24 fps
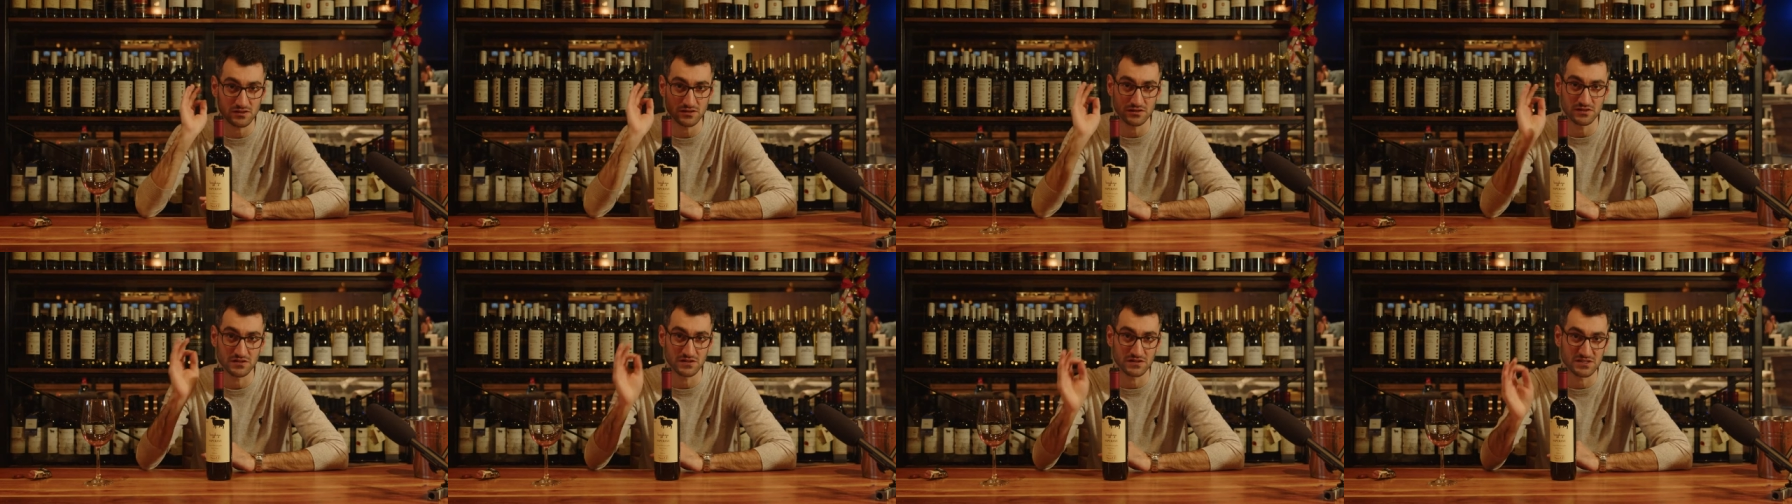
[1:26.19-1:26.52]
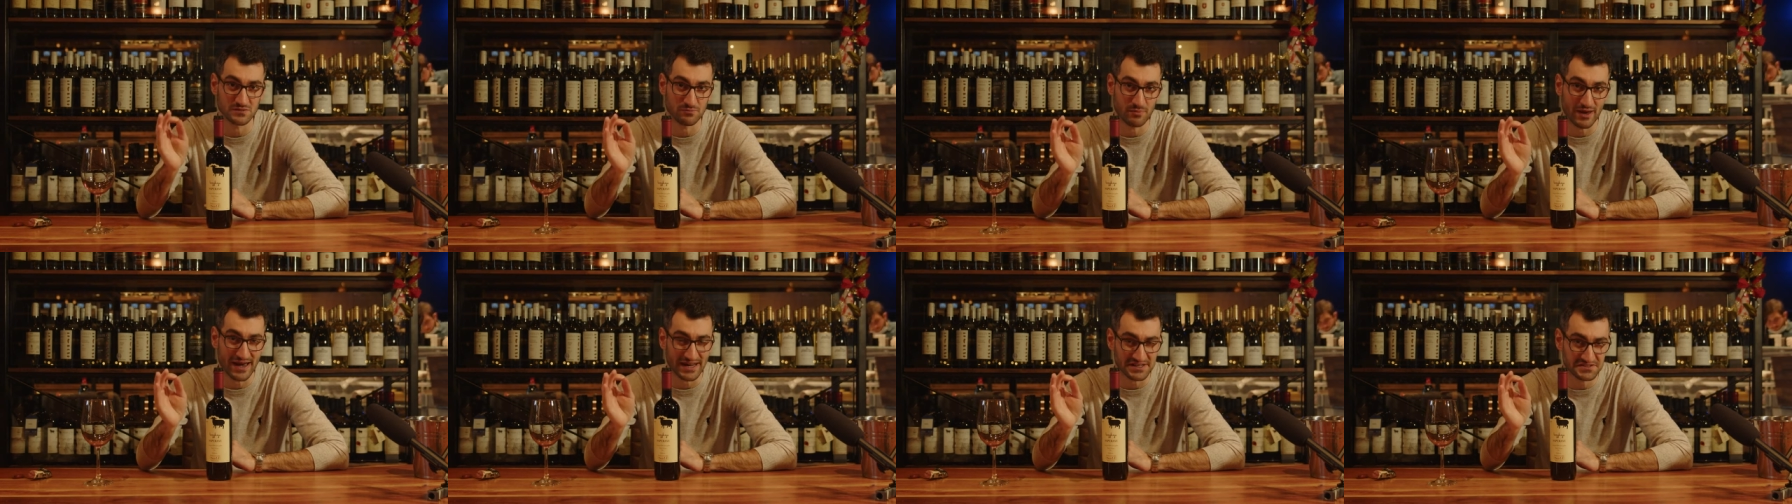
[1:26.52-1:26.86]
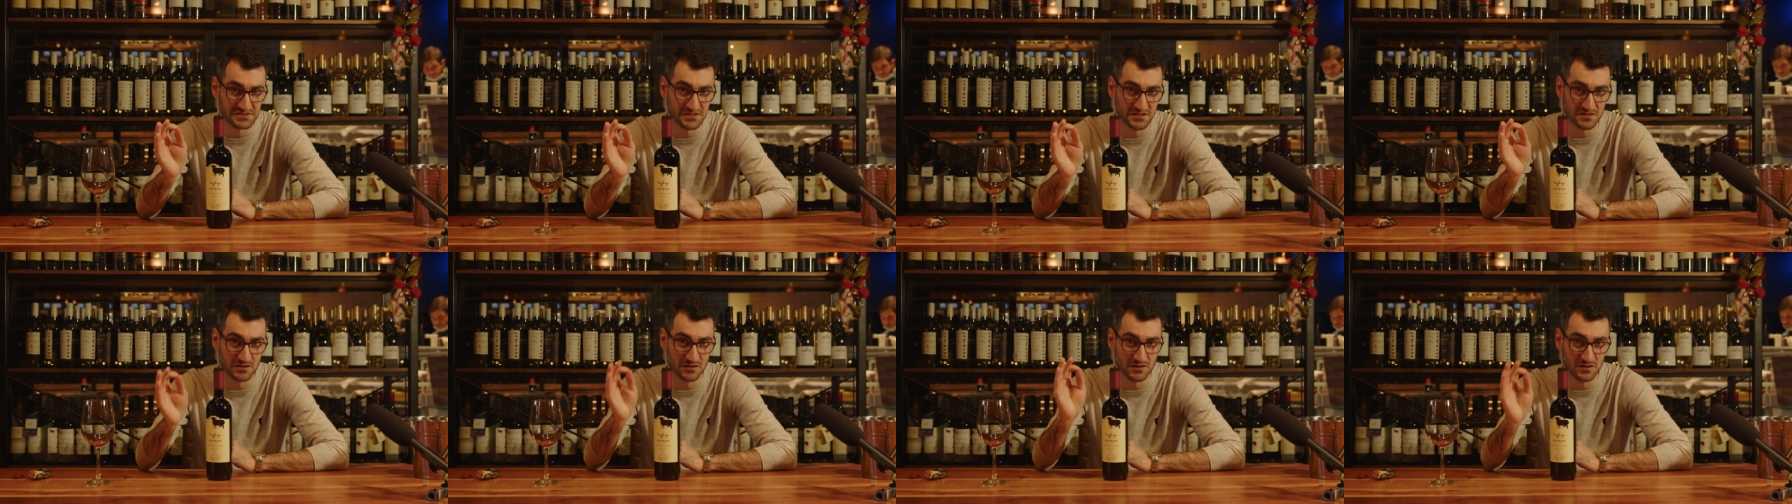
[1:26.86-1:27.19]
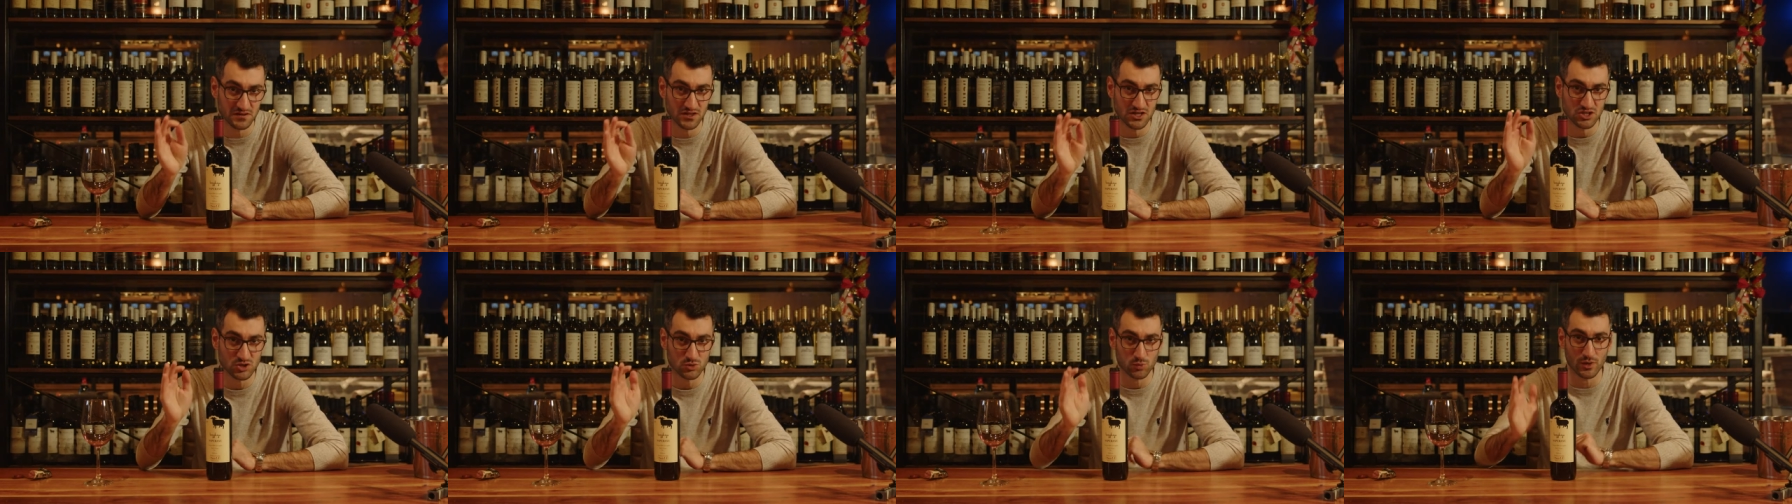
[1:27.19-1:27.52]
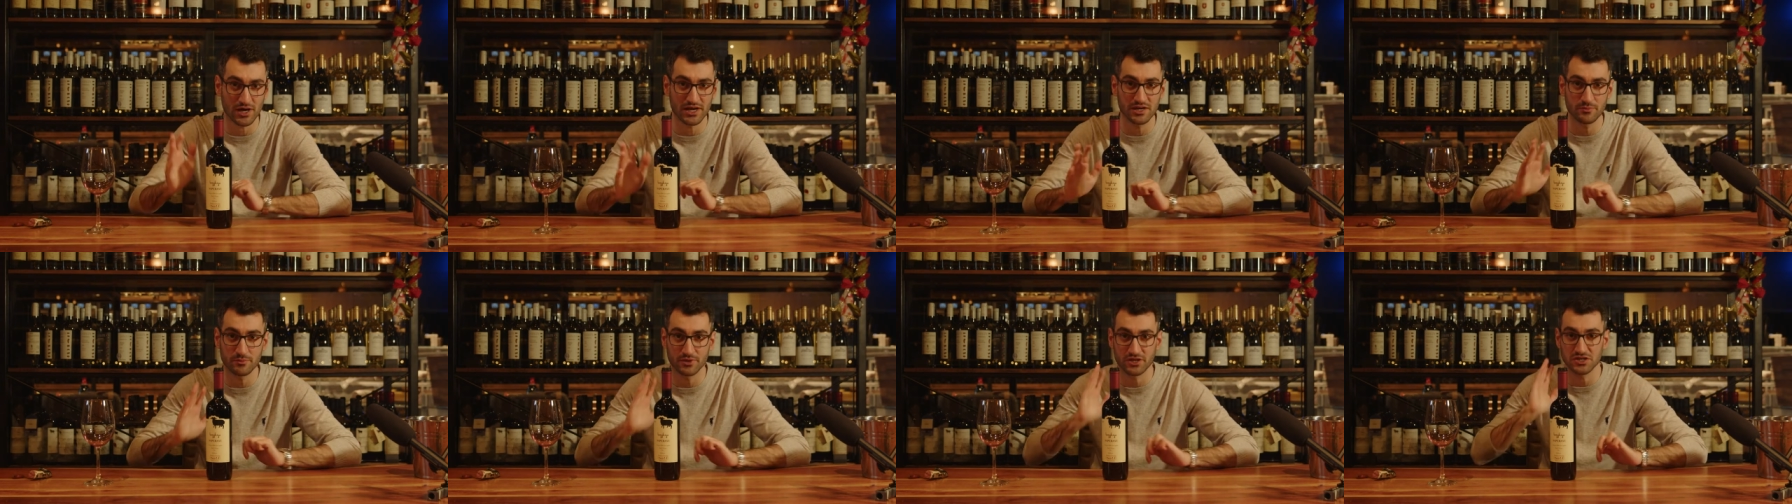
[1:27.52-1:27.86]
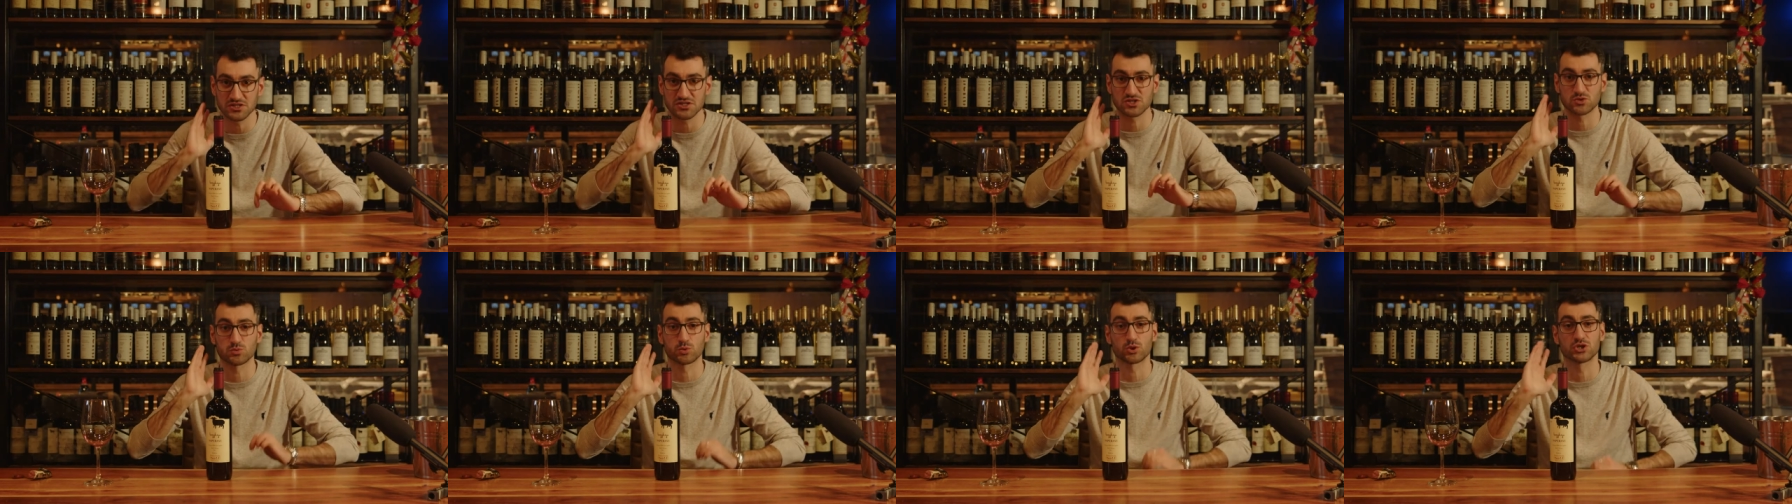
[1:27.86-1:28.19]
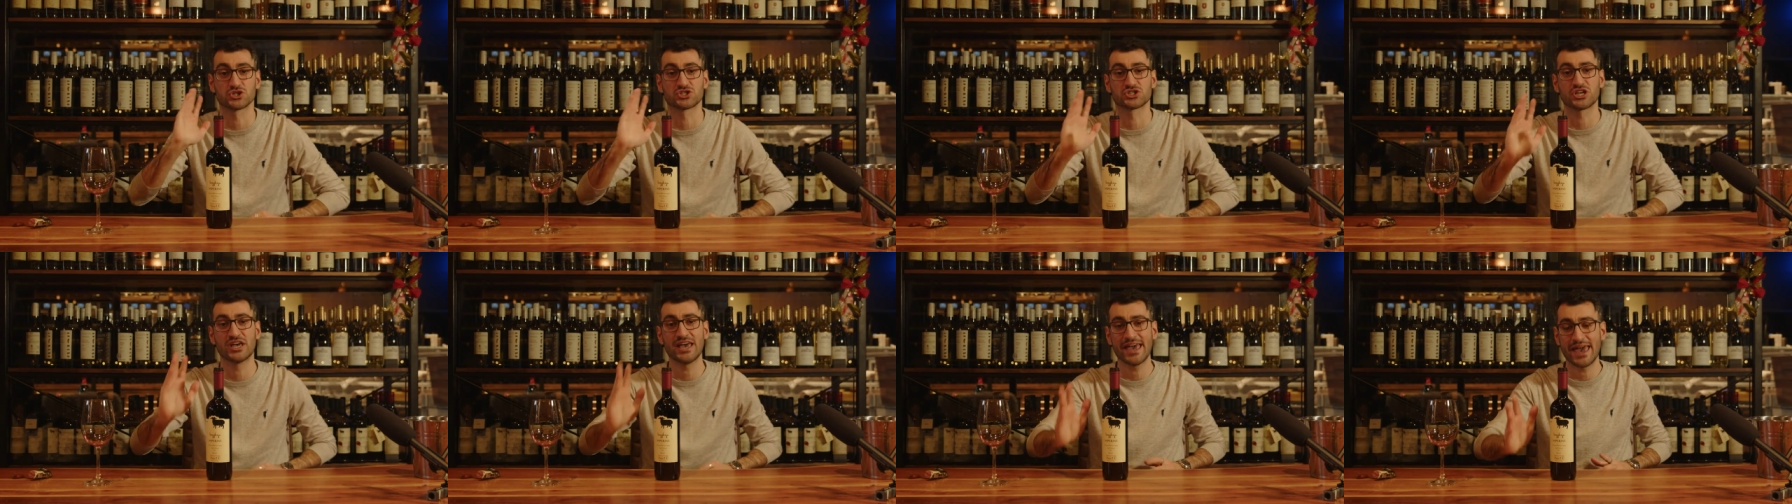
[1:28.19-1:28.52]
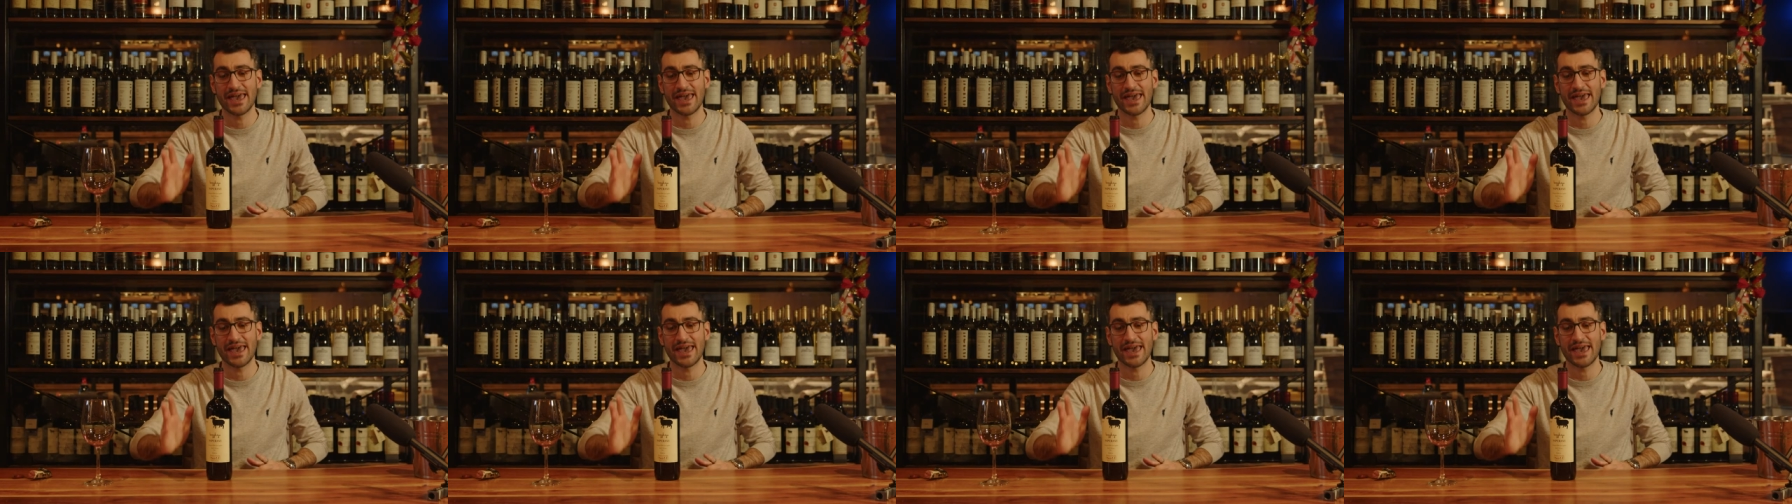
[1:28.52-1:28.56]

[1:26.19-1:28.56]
expected in this wine because it was